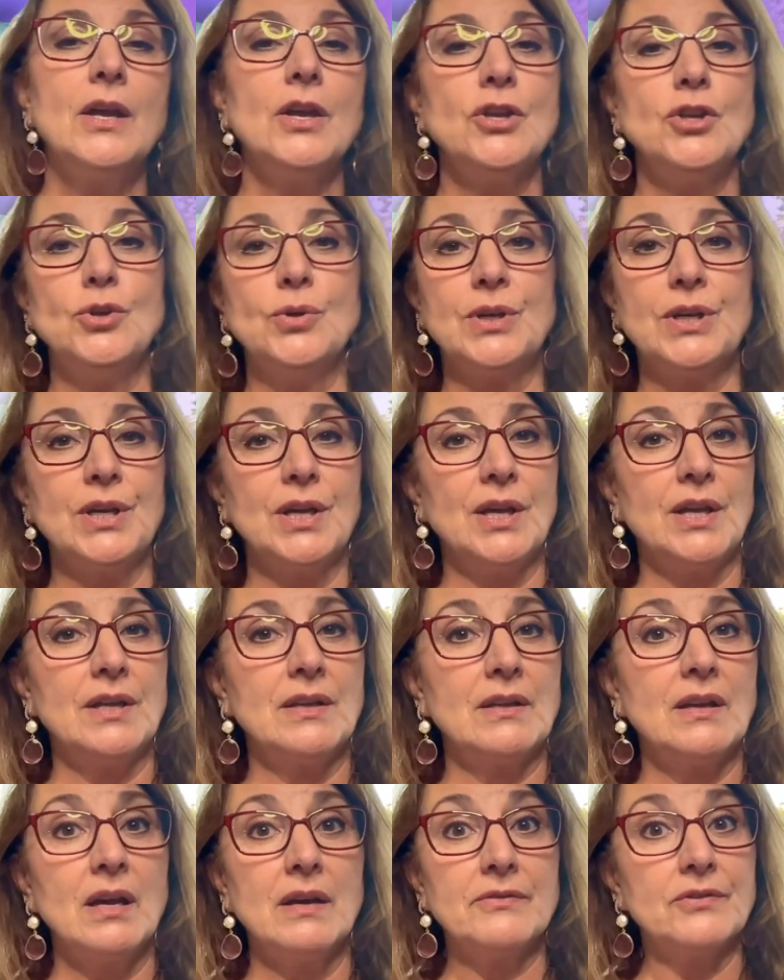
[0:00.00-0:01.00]
You
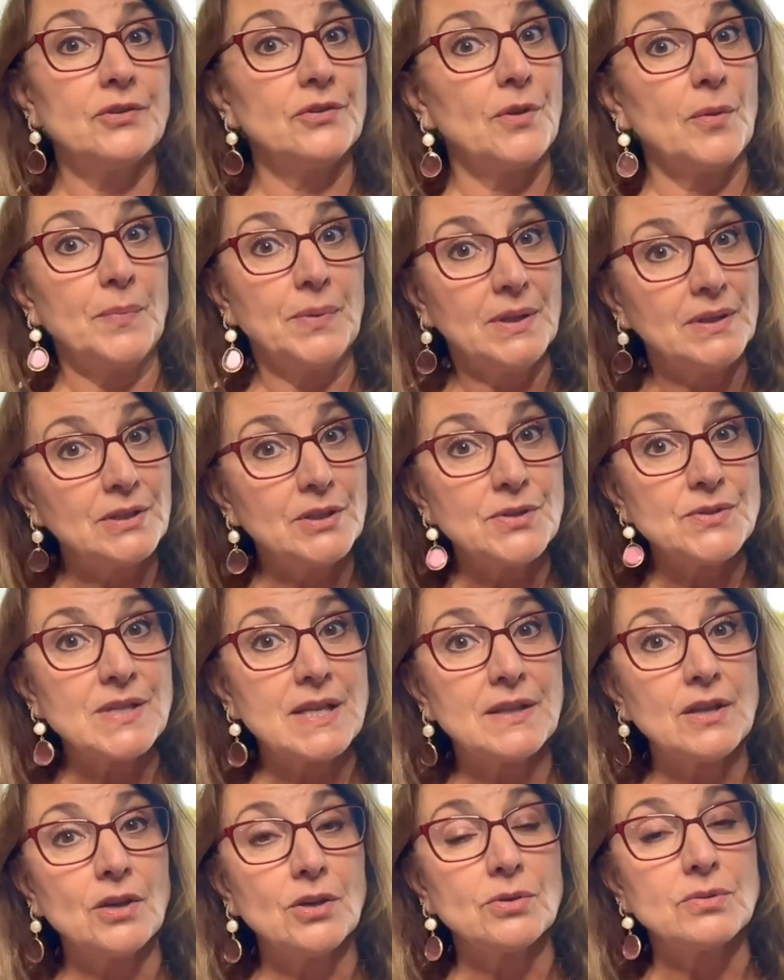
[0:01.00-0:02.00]
can cover the pillows
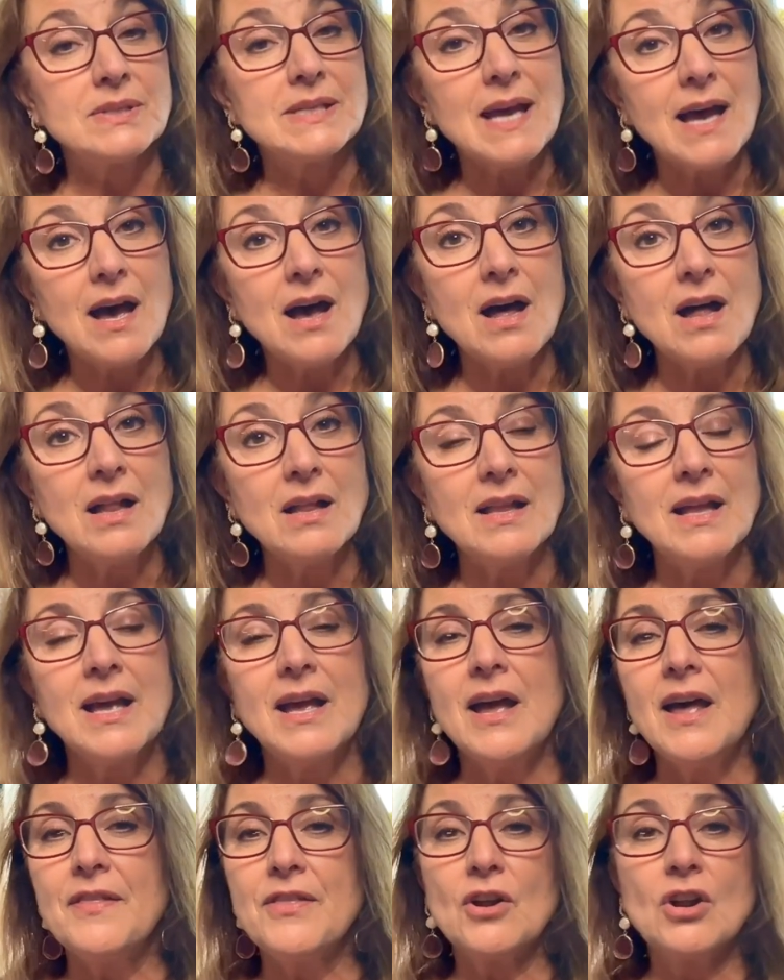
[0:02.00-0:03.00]
at the hotel.
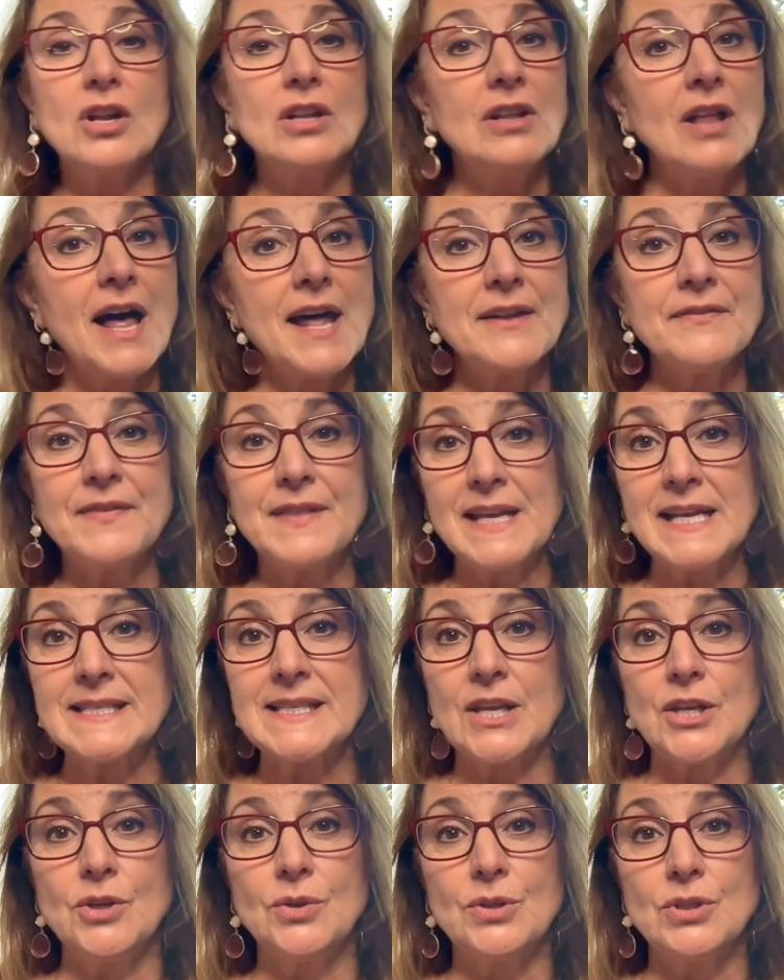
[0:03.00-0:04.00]
There are a lot of things
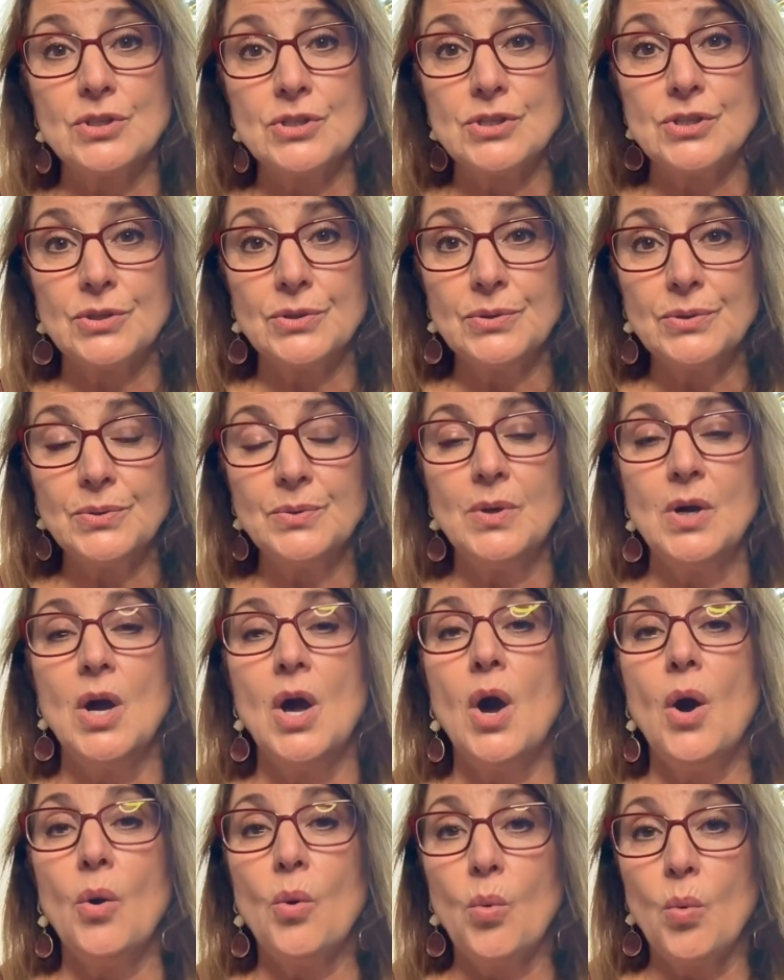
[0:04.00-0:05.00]
that you can do
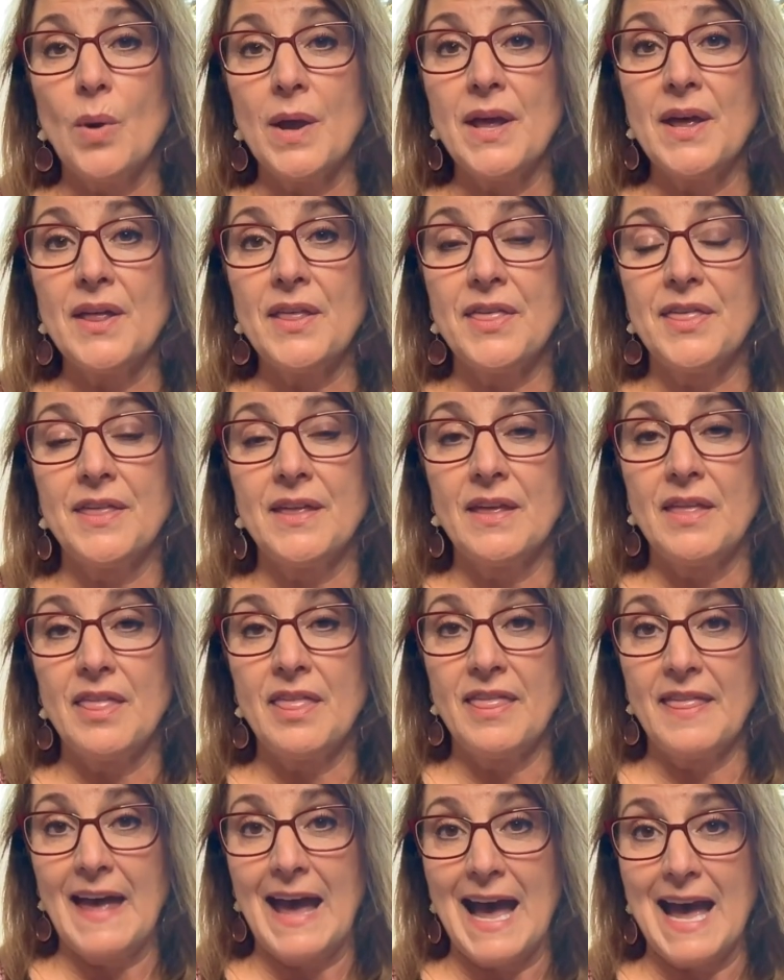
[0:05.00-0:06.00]
with
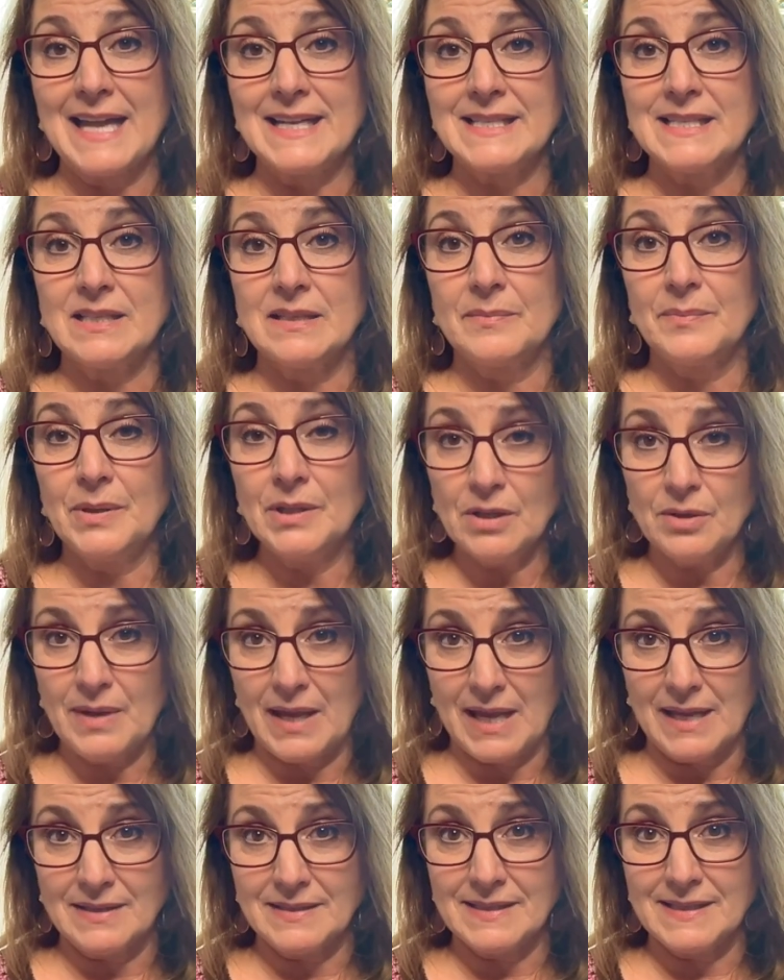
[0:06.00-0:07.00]
that
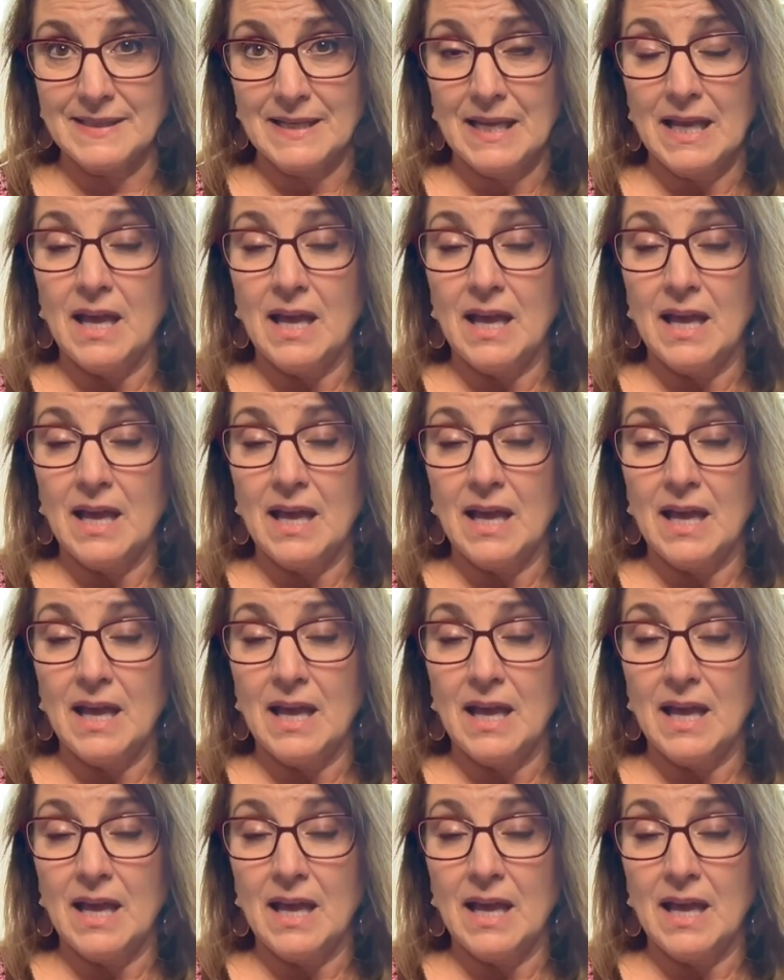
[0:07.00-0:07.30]
pillowcase.